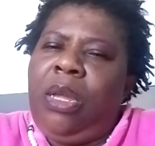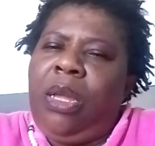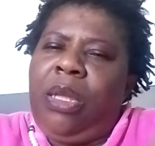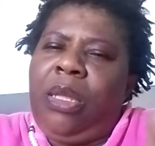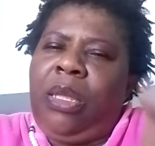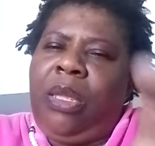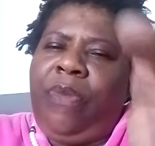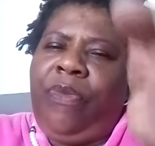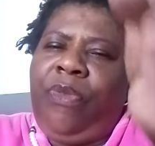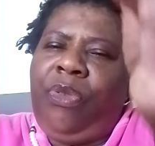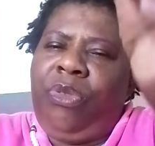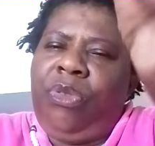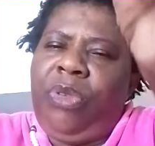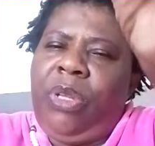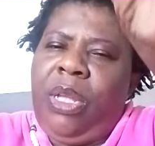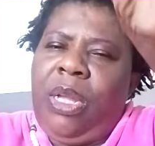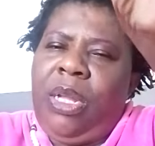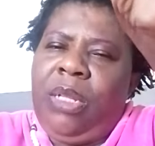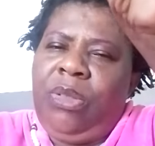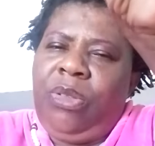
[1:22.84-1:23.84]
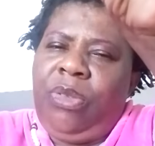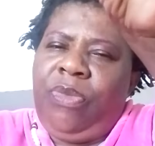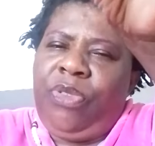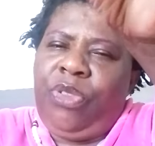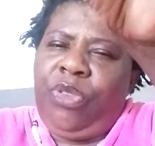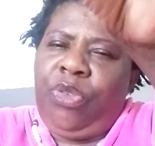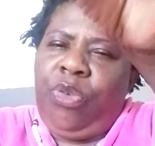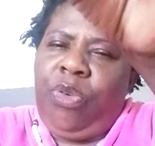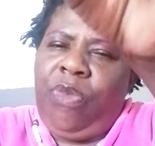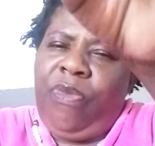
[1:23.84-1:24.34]
I give you to the hands of
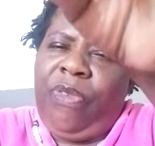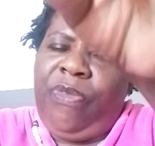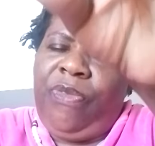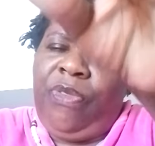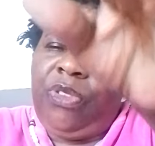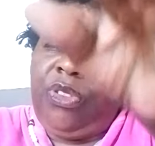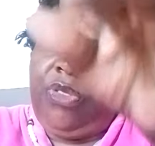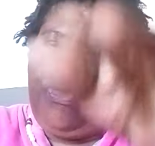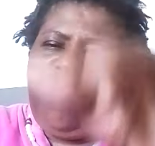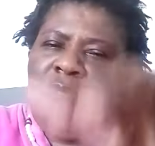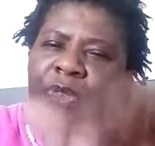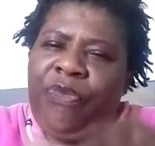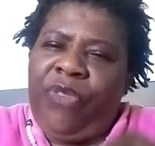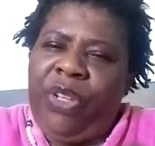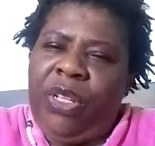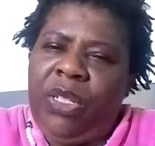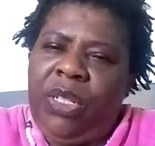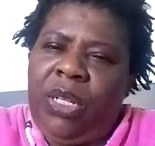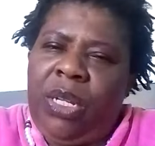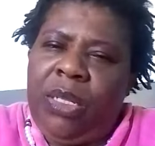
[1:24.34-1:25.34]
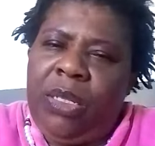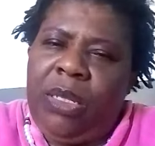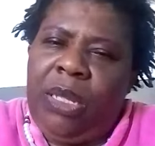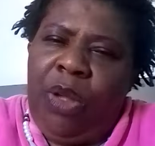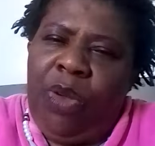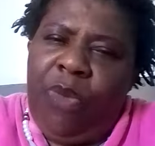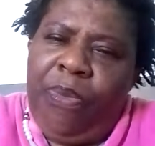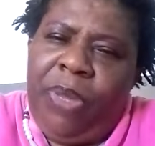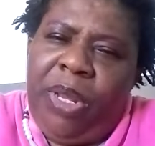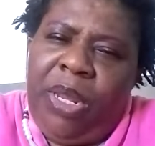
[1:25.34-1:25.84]
Jehovah for vengeance.
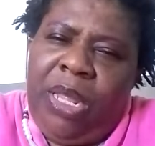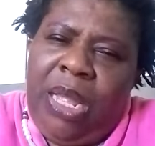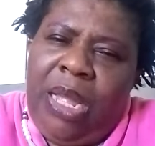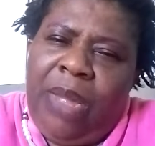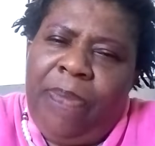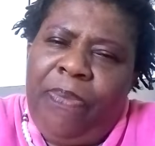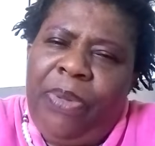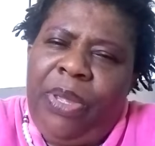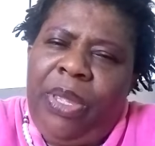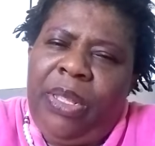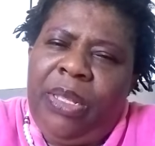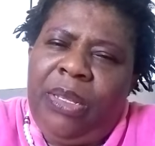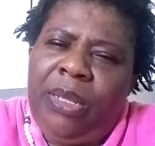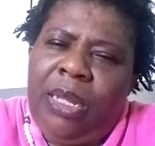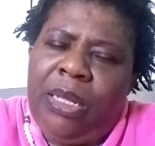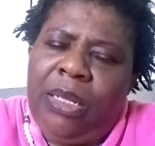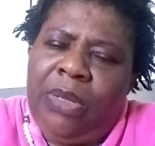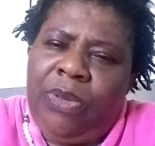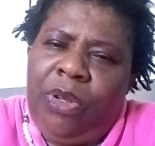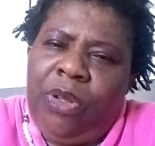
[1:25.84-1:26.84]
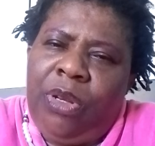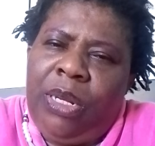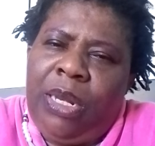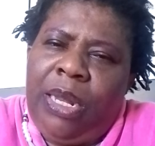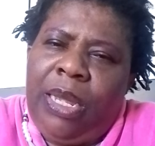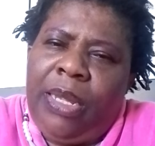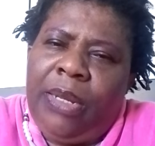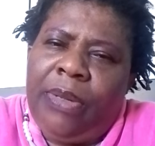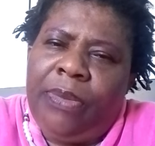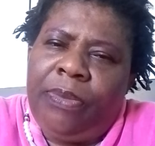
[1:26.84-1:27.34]
How many are paying tax
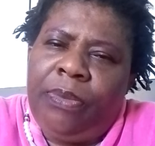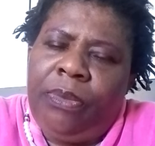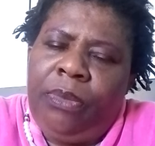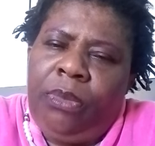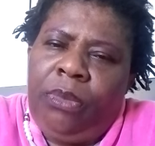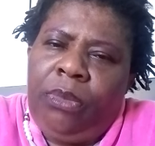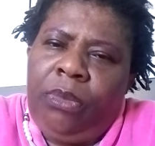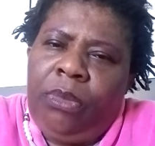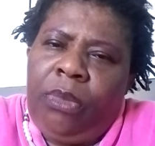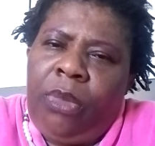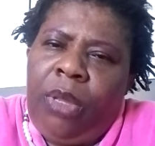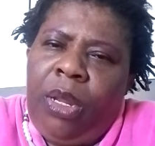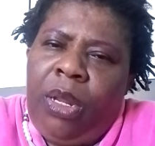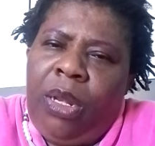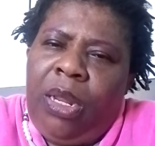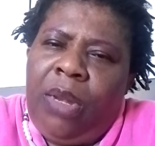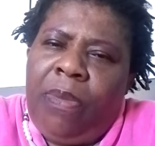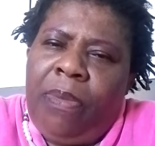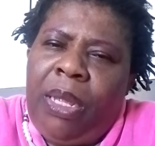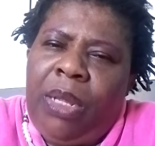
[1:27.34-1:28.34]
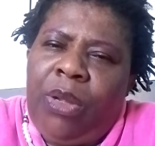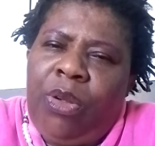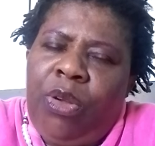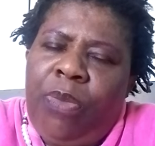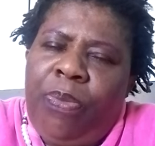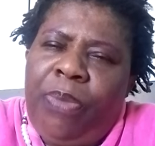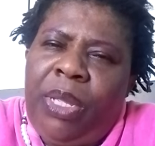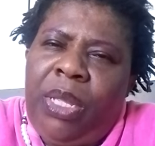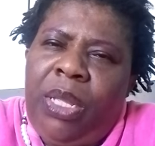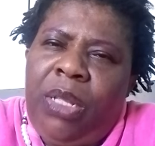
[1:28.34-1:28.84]
online? Let my
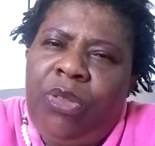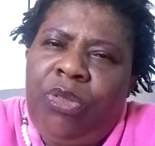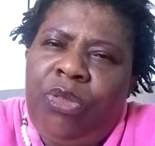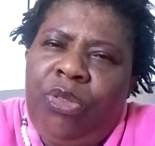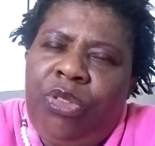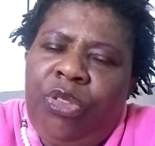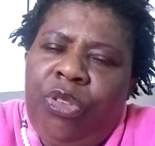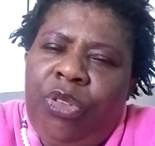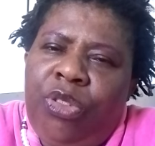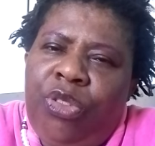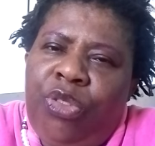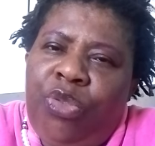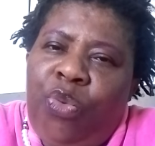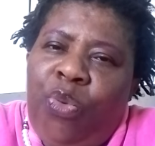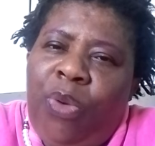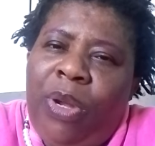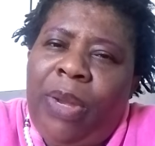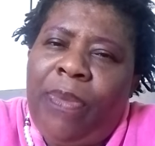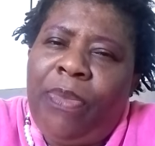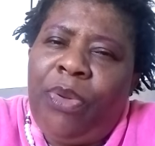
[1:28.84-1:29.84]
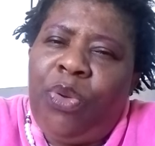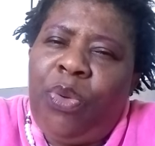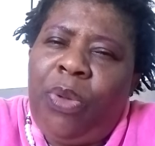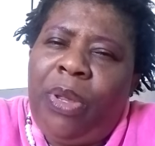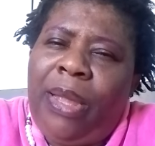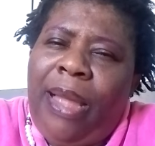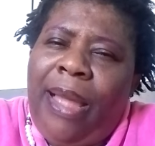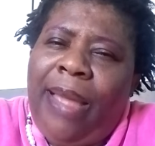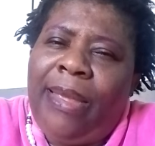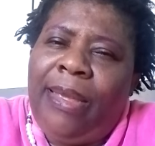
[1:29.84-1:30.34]
God begin to judge you. What I'm
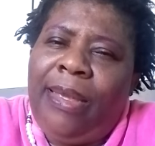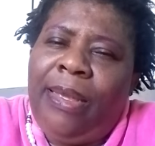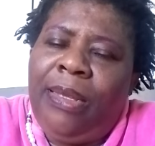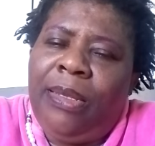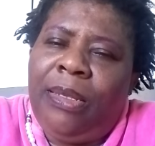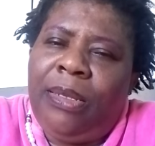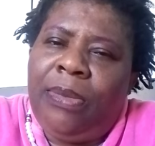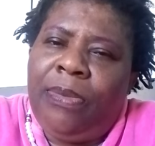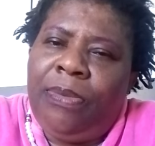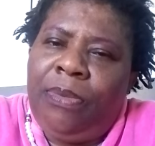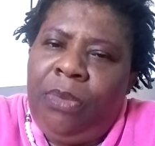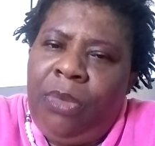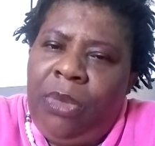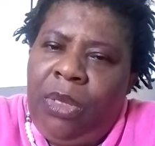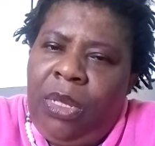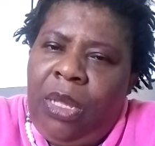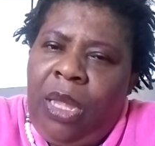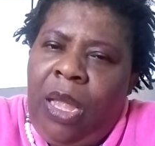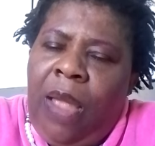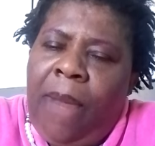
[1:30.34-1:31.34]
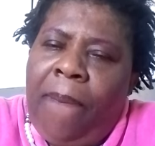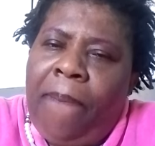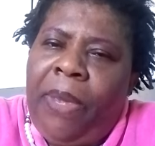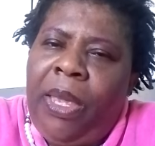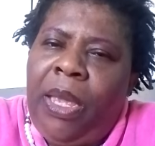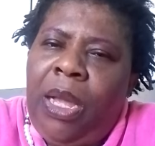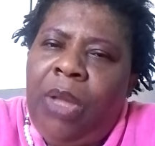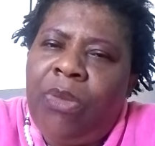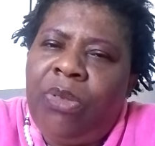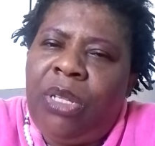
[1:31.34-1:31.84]
doing, I eat. I
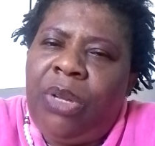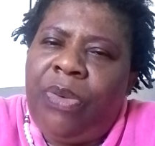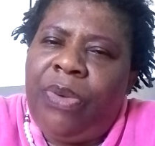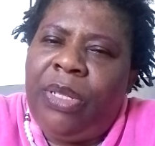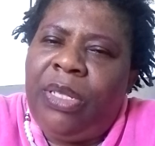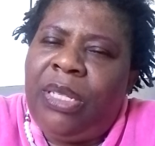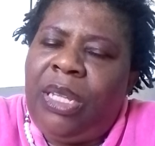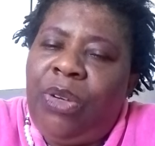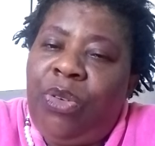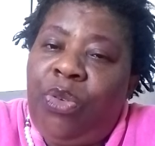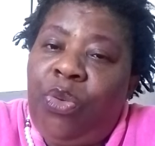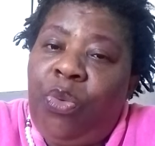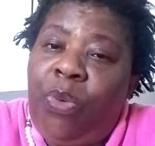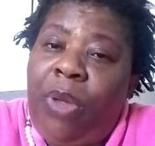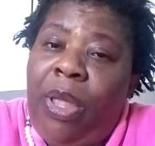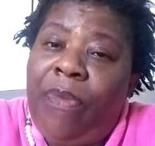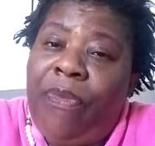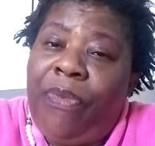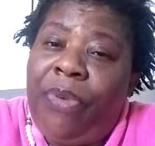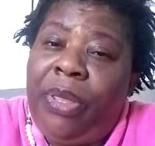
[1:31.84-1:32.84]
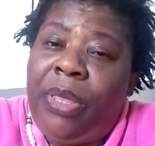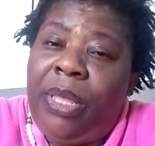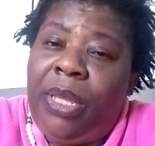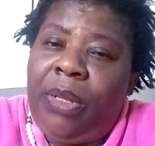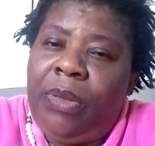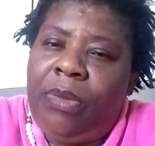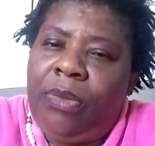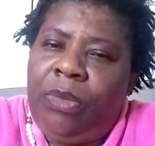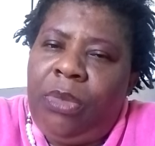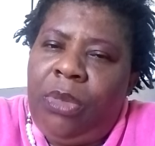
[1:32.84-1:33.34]
pay house rent. I do
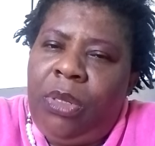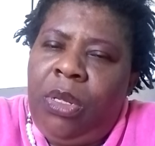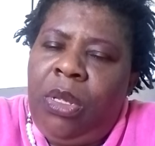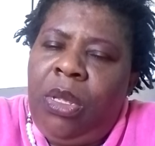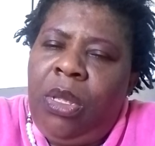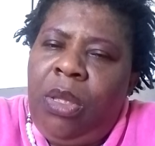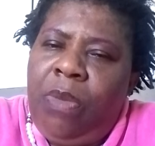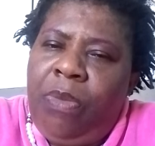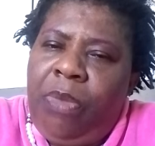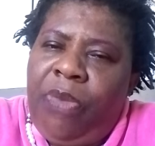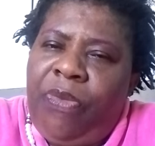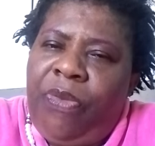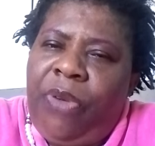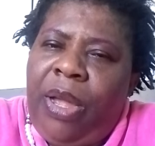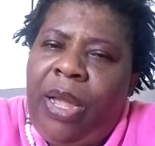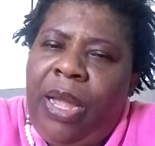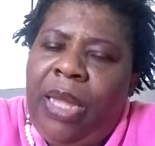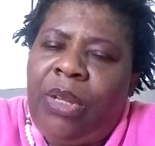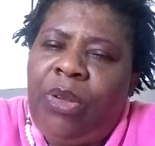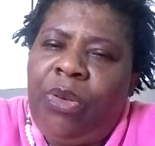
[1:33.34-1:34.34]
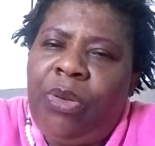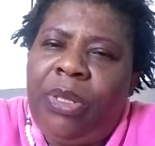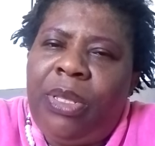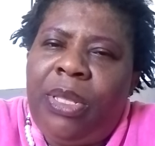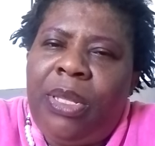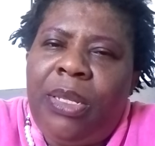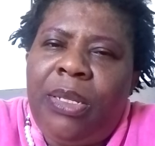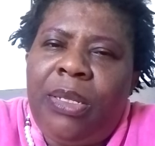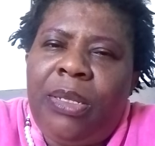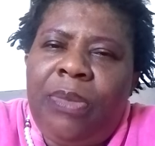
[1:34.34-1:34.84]
everything before I got
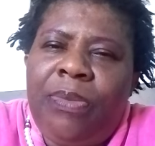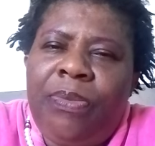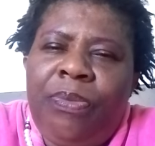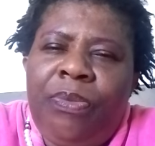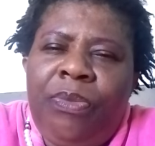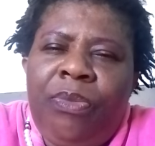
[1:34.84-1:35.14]
this.